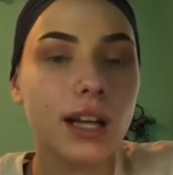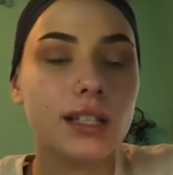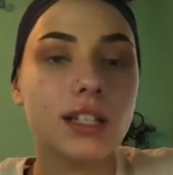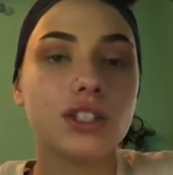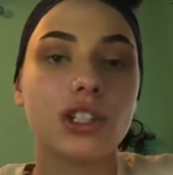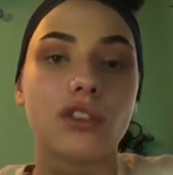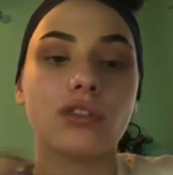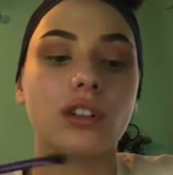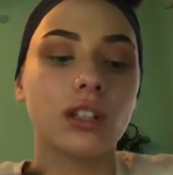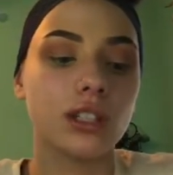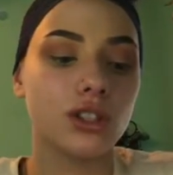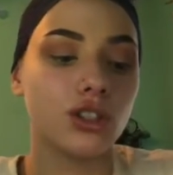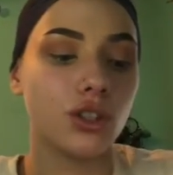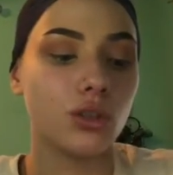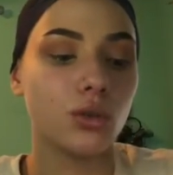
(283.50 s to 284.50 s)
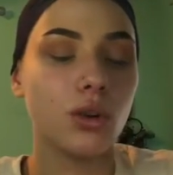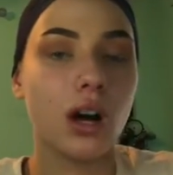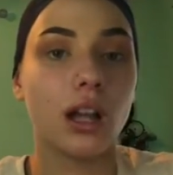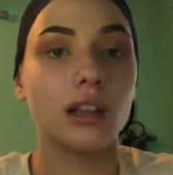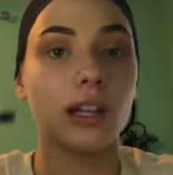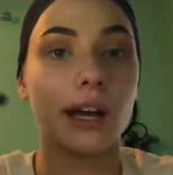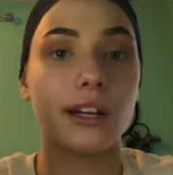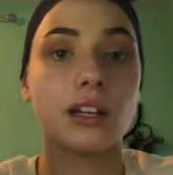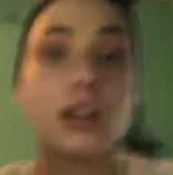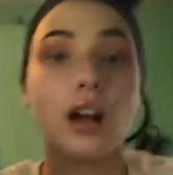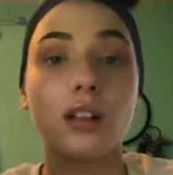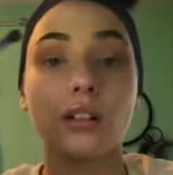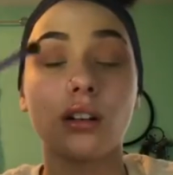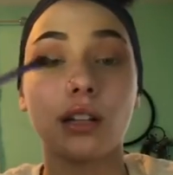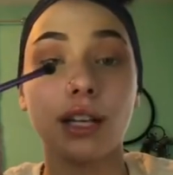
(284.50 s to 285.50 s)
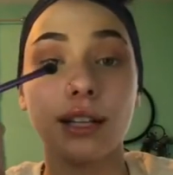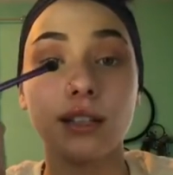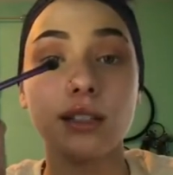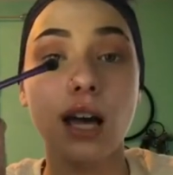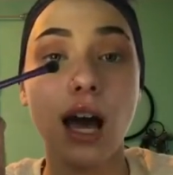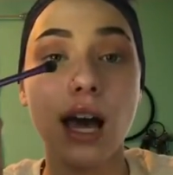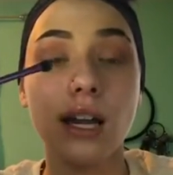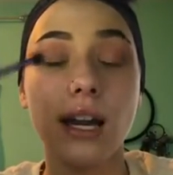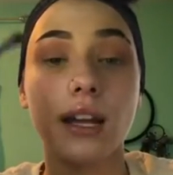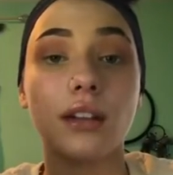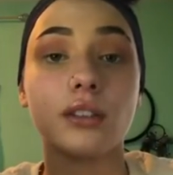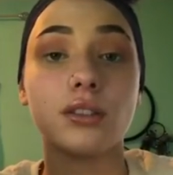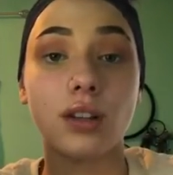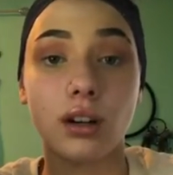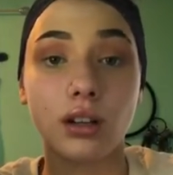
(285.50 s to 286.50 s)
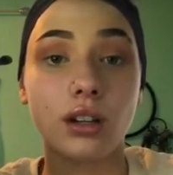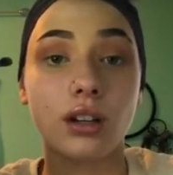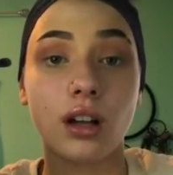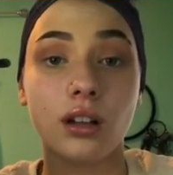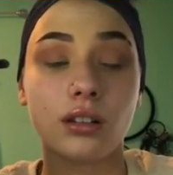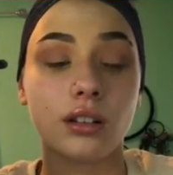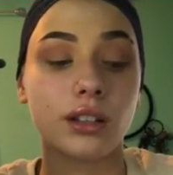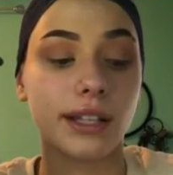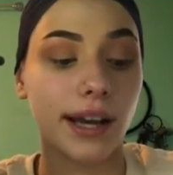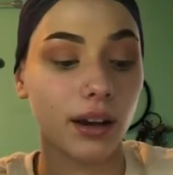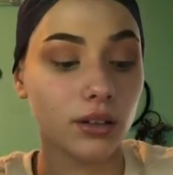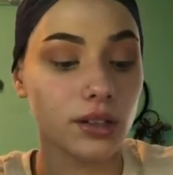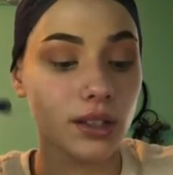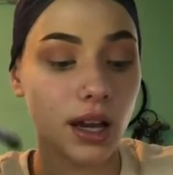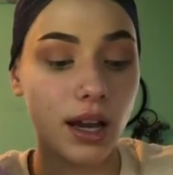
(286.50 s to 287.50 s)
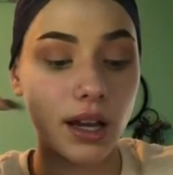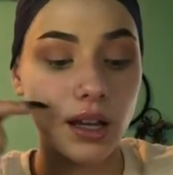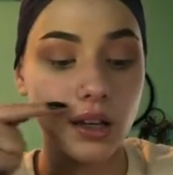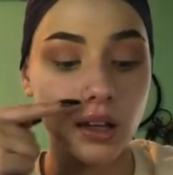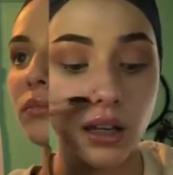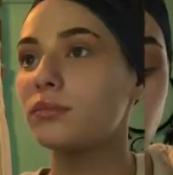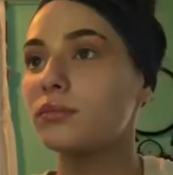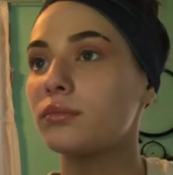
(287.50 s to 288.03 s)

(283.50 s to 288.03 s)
eyes, I generally do a lighter color on the inside and a darker color on the outside.